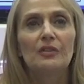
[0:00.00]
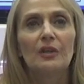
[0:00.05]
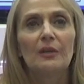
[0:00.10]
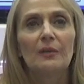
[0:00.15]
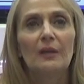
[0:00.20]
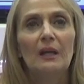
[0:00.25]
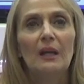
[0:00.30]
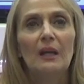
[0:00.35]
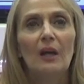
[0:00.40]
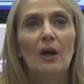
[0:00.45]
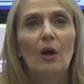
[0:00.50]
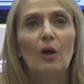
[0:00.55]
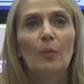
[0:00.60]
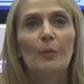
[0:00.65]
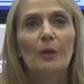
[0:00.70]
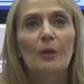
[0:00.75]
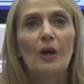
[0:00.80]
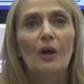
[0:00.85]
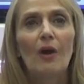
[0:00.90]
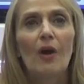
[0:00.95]
to
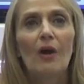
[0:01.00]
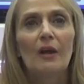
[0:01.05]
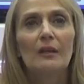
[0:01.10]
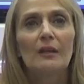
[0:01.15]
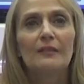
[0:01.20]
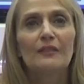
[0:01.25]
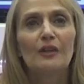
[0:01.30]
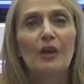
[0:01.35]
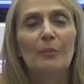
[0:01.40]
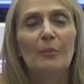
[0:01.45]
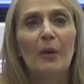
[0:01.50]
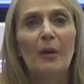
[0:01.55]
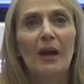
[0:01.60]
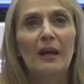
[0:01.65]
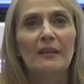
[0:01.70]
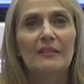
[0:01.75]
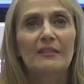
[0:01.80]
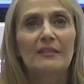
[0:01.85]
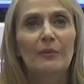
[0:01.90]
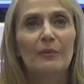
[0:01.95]
open our hearts and our
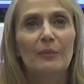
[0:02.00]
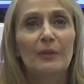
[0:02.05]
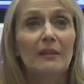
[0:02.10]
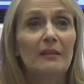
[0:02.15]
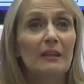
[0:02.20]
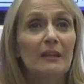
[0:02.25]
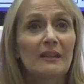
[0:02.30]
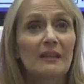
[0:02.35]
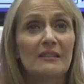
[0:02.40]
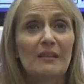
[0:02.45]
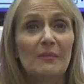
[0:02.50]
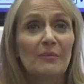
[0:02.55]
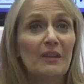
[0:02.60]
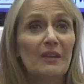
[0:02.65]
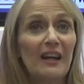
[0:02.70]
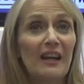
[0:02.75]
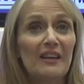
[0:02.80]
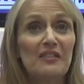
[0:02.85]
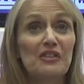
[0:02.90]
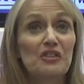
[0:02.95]
minds that we get
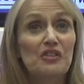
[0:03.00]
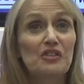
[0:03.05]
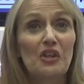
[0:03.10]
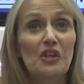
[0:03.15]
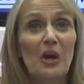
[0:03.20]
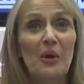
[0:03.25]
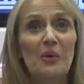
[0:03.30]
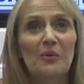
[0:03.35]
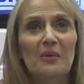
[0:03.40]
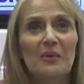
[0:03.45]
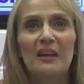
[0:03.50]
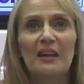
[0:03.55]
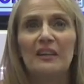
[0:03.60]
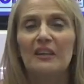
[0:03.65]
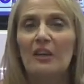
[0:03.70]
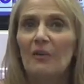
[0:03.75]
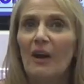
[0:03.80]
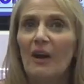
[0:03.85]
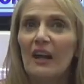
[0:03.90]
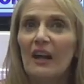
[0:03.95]
something out of this show. I
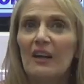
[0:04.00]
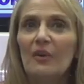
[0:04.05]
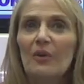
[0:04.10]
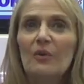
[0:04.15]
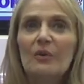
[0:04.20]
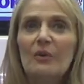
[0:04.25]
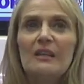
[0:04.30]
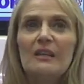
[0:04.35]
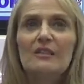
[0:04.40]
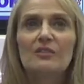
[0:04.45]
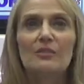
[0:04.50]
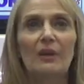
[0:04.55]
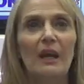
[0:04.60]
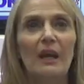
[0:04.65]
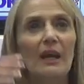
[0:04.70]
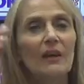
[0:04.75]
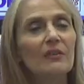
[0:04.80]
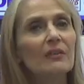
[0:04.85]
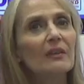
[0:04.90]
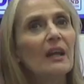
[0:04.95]
know I always
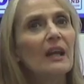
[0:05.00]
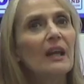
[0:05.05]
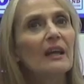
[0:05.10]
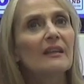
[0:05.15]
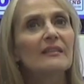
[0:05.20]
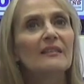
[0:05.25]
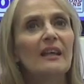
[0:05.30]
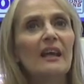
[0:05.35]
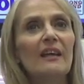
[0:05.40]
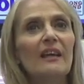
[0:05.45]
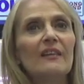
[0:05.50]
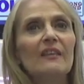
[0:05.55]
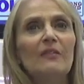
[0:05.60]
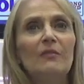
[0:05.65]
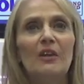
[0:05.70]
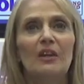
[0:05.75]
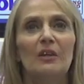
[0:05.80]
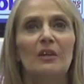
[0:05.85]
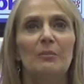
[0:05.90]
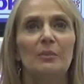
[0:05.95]
ground and ask that in the
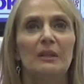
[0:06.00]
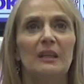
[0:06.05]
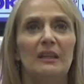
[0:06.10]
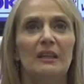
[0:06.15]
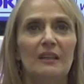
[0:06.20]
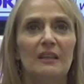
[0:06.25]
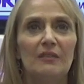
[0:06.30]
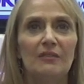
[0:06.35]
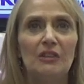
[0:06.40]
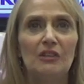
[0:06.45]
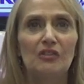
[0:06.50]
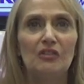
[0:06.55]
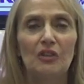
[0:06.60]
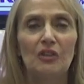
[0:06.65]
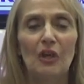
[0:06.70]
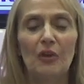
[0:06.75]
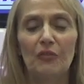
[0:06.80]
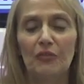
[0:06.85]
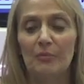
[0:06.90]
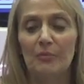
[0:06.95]
very beginning of each
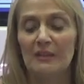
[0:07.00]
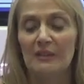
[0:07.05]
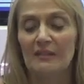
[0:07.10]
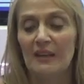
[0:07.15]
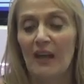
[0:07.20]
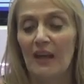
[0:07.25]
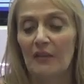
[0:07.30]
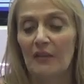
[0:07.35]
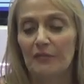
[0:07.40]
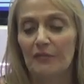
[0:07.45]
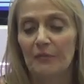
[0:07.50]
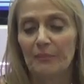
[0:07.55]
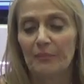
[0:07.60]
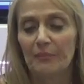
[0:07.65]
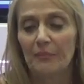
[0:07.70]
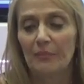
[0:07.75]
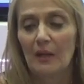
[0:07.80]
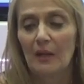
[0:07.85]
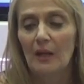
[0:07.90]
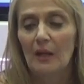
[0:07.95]
show for myself.
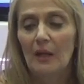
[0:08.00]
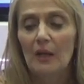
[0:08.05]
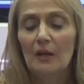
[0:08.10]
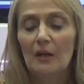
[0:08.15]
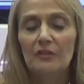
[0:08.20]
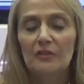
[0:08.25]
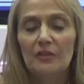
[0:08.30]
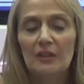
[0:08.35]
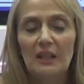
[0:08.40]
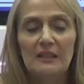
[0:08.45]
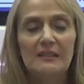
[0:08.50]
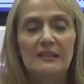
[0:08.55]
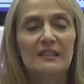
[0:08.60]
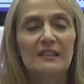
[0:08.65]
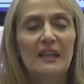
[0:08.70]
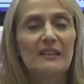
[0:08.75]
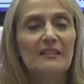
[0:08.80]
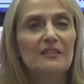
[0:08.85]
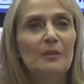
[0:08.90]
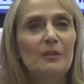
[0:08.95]
So let's
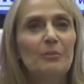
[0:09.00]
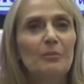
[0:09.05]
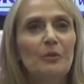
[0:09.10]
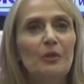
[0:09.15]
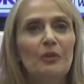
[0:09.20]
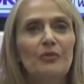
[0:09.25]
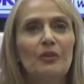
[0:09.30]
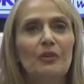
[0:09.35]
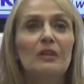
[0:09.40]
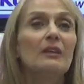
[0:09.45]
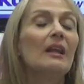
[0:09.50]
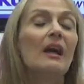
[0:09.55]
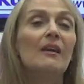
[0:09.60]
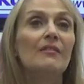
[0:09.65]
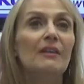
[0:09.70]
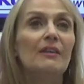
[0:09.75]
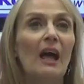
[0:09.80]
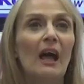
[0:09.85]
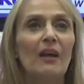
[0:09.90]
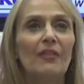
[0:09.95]
send some beautiful
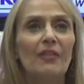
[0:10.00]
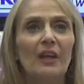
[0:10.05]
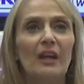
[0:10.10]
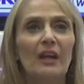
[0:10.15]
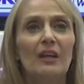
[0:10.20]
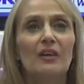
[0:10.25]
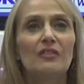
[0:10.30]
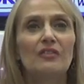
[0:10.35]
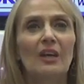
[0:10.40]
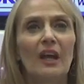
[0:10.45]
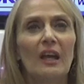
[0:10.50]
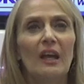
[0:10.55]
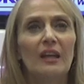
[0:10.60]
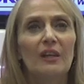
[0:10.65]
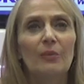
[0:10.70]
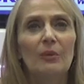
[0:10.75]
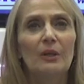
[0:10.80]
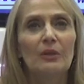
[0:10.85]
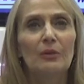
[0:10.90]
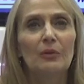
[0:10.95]
love out there to
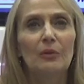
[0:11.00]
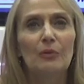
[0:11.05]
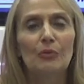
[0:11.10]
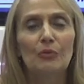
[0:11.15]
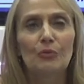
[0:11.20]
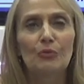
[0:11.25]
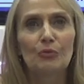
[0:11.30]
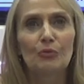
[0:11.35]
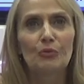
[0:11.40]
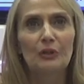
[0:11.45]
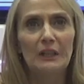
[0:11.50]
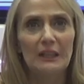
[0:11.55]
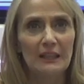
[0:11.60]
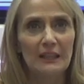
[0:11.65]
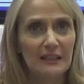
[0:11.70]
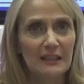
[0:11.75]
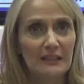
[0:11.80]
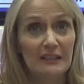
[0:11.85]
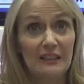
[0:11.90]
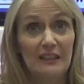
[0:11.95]
anyone who's
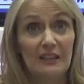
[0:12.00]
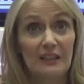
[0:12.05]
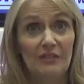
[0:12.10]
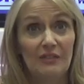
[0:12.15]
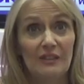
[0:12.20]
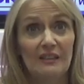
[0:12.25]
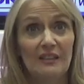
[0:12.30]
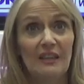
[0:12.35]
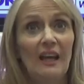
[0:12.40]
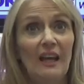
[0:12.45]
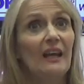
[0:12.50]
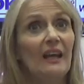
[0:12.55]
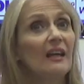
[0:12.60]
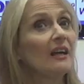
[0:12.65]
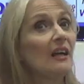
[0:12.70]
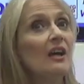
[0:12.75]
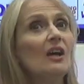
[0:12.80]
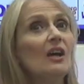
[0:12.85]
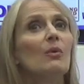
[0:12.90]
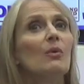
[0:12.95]
really in need of it
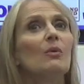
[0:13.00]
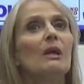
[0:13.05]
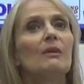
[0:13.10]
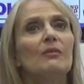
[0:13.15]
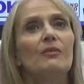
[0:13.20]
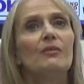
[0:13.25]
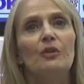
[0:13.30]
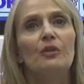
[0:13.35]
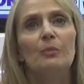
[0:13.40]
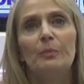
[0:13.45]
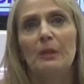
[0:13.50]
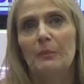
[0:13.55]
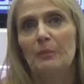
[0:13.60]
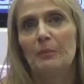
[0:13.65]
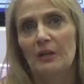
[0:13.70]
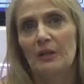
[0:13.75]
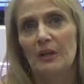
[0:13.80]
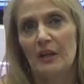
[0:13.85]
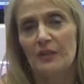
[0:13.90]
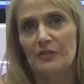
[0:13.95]
today. We have a few
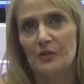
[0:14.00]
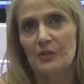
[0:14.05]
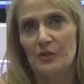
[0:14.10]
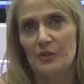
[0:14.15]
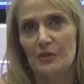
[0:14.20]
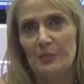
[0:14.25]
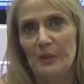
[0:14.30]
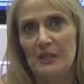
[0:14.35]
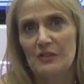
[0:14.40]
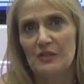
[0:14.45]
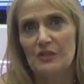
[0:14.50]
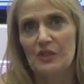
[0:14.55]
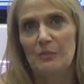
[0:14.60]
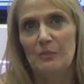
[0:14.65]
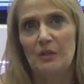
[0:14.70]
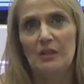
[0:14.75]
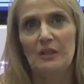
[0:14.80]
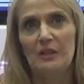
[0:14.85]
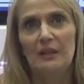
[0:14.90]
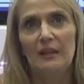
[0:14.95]
people in our soul space
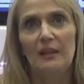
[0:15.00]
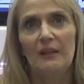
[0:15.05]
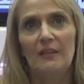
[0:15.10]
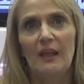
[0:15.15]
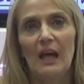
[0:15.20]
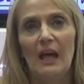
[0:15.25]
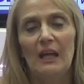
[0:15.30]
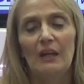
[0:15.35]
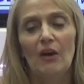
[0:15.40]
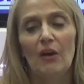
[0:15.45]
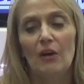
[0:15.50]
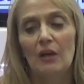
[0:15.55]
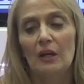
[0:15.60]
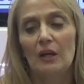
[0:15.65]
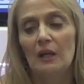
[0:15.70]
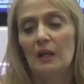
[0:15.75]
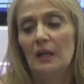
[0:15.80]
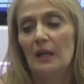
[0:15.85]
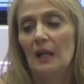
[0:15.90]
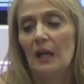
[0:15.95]
community that
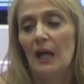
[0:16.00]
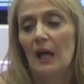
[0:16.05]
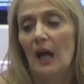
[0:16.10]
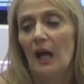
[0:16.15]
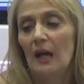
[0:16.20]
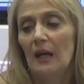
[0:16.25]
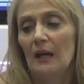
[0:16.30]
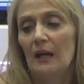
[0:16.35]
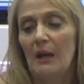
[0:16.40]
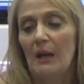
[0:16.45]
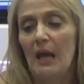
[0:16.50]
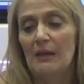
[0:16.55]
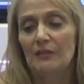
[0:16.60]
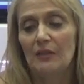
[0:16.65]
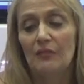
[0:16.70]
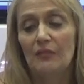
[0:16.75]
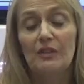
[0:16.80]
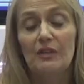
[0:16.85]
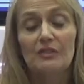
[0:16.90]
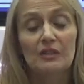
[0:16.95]
are uh,
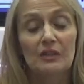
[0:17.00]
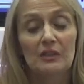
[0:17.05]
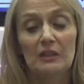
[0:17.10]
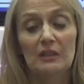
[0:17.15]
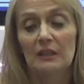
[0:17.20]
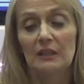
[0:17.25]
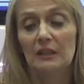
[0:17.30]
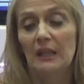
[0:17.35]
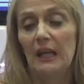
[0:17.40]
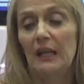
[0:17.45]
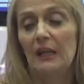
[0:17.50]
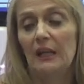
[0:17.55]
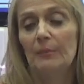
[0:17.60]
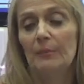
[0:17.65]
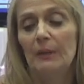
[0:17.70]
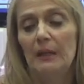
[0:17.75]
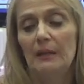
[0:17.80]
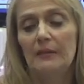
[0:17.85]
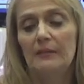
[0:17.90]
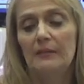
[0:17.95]
having physical
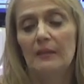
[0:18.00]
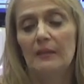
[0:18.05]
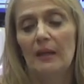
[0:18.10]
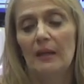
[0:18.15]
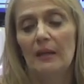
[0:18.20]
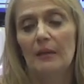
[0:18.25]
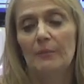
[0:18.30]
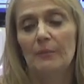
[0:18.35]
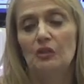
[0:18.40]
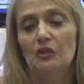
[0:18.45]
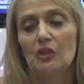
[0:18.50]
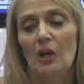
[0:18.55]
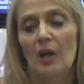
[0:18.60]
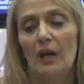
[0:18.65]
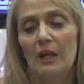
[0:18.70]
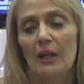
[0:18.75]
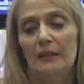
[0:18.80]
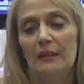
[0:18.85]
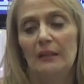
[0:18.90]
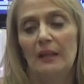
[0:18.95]
ailments. Um,
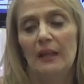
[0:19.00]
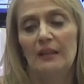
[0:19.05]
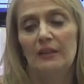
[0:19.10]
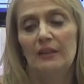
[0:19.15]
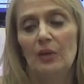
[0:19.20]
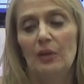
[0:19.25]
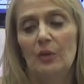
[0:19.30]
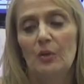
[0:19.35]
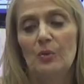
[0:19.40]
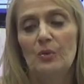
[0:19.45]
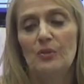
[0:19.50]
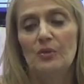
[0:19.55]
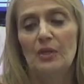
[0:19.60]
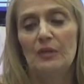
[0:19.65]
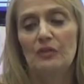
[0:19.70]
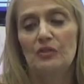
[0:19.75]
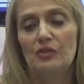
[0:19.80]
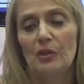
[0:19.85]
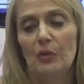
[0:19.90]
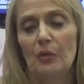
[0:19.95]
John, I know, who was
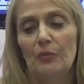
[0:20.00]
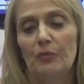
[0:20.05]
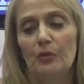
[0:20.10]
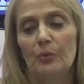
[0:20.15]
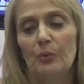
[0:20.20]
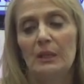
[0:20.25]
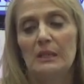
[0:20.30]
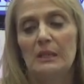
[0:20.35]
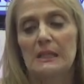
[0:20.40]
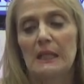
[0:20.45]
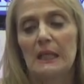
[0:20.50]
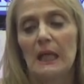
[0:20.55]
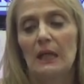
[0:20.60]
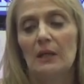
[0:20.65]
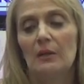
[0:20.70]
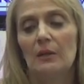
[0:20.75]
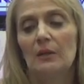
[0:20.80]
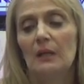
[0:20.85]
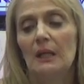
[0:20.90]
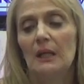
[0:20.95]
on the show a few weeks
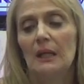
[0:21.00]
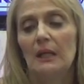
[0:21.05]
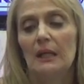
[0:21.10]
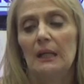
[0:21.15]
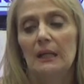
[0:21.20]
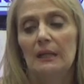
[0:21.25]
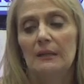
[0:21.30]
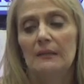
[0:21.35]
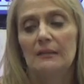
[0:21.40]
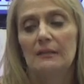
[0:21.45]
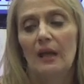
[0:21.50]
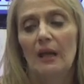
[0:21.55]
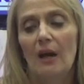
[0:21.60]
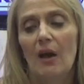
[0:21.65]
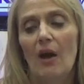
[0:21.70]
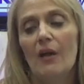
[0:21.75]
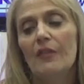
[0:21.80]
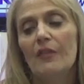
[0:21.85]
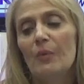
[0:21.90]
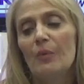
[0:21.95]
ago, is uh,
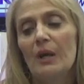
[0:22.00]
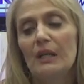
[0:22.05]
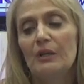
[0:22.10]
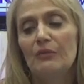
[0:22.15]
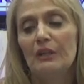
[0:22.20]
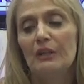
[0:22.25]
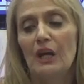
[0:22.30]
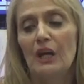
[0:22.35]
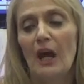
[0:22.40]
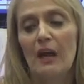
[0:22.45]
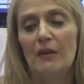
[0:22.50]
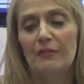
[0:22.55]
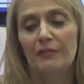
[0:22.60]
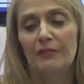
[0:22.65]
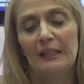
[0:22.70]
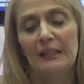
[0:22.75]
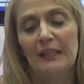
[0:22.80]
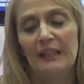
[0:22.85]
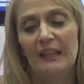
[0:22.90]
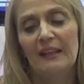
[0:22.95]
on the way to
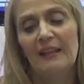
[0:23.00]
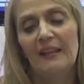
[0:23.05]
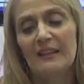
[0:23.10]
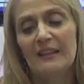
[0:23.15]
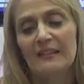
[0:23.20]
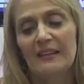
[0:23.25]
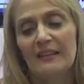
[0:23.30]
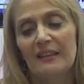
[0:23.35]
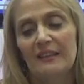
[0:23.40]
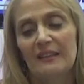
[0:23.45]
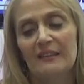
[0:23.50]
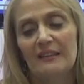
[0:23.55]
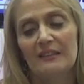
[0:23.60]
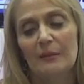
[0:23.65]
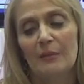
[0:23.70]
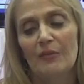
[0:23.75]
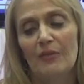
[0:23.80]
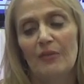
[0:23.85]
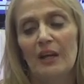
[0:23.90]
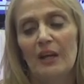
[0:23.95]
recovery, and I like to think that
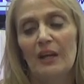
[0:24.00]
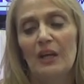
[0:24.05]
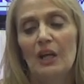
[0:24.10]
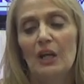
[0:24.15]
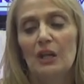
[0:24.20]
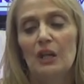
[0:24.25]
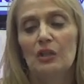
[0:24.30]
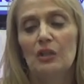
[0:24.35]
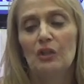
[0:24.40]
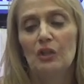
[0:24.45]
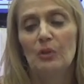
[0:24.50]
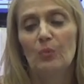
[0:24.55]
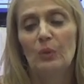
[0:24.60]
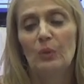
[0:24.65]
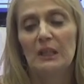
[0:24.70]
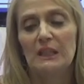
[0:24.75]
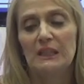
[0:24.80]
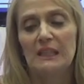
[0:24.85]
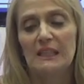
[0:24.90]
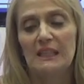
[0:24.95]
some of our good
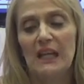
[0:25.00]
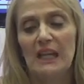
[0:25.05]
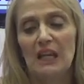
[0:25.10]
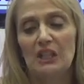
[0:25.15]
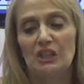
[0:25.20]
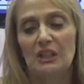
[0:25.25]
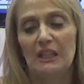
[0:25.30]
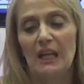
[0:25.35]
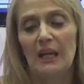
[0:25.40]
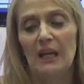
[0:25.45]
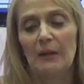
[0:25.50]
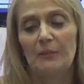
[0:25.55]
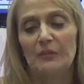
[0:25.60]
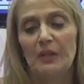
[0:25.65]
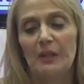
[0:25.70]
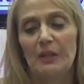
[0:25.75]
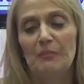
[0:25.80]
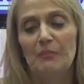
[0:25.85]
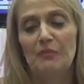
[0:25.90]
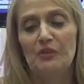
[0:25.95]
wishes actually
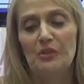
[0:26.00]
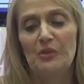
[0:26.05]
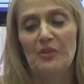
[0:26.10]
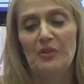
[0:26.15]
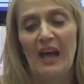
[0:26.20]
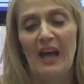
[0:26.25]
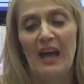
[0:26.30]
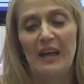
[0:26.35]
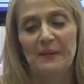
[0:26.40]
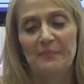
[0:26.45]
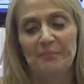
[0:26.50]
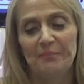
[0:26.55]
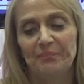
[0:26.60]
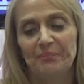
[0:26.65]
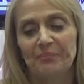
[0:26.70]
helped him do that.